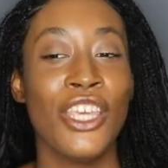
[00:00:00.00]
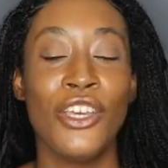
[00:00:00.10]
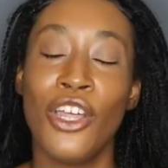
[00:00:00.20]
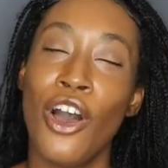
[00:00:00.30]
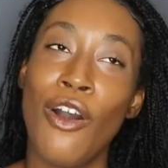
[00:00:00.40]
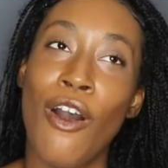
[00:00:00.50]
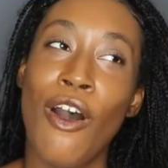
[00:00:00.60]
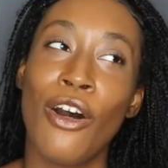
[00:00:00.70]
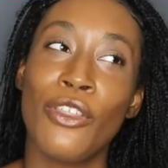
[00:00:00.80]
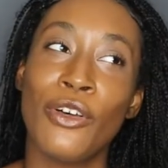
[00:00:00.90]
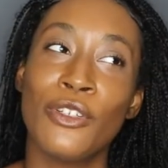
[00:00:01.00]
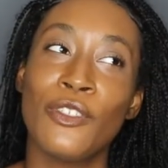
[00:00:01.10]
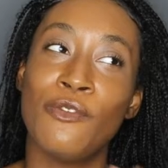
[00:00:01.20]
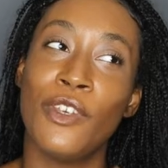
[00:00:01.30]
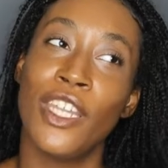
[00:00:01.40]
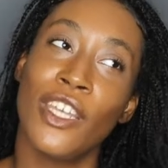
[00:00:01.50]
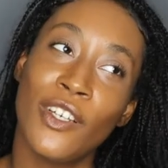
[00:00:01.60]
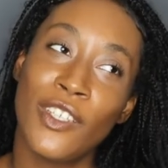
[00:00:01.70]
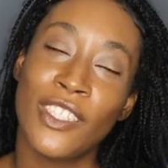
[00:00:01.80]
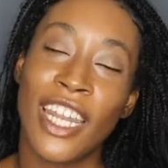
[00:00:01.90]
You know, all those
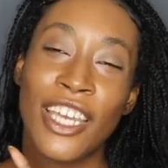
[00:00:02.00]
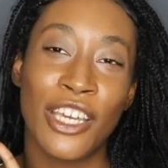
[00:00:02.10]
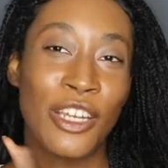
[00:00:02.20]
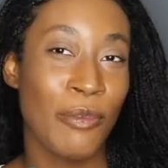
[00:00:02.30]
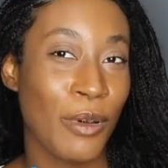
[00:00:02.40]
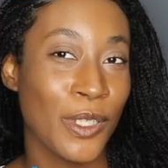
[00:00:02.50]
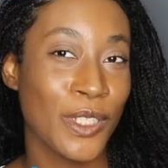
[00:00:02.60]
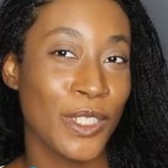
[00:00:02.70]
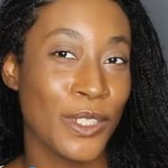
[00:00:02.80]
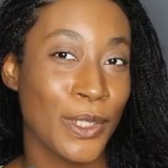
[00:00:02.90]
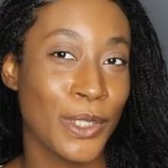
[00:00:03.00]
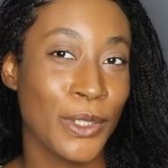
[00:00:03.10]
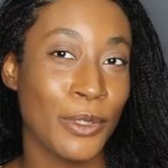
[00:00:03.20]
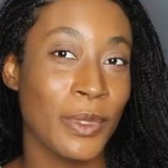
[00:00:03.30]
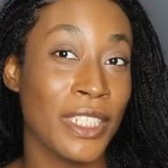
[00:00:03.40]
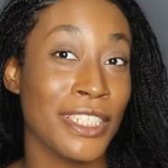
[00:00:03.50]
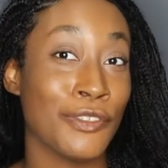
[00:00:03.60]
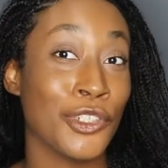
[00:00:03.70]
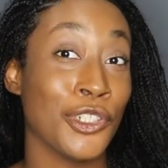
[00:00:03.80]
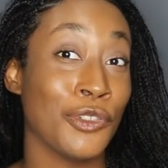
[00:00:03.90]
videos that I couldn't post on YouTube because
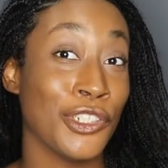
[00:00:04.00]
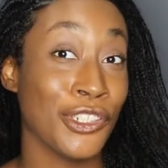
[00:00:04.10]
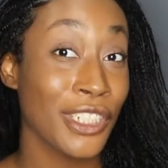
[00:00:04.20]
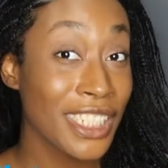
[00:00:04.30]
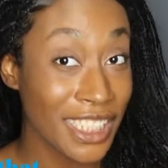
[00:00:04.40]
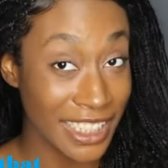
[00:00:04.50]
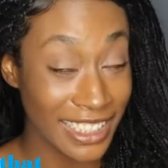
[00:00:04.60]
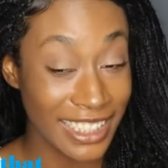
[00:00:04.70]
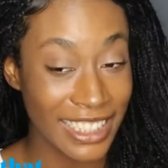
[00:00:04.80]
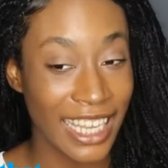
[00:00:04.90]
of certain restrictions,